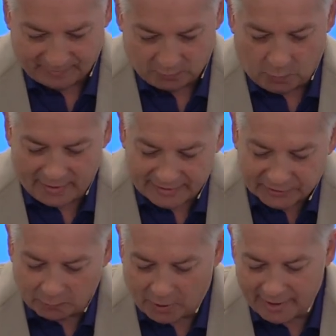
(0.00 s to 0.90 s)
What is
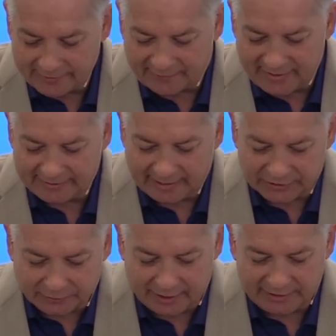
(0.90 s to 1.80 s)
the one thing that's
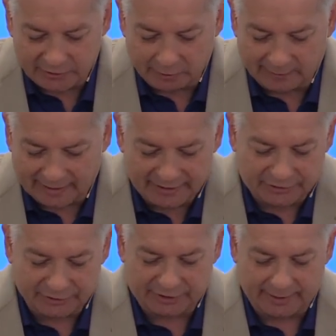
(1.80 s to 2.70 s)
straining your
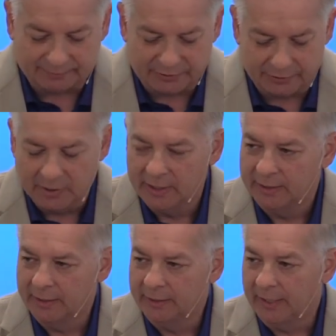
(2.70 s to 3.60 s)
relationship to
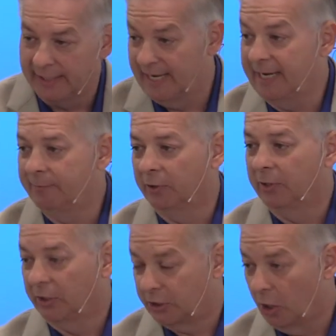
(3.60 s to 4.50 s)
a neighbor,
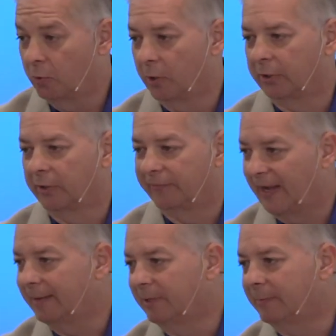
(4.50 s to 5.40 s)
a coworker, a
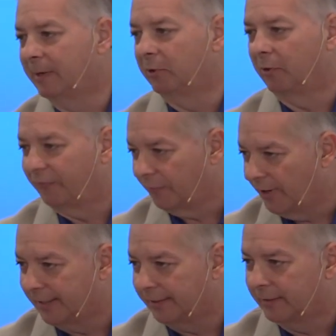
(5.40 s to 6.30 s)
family member, a
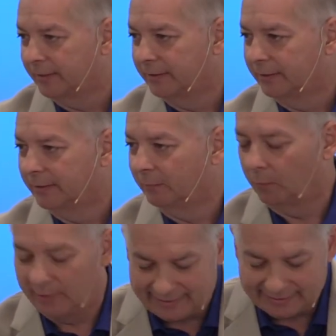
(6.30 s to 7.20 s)
friend?
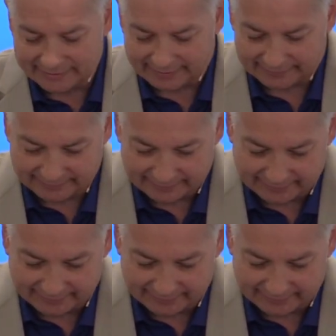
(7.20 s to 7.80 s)
What is it?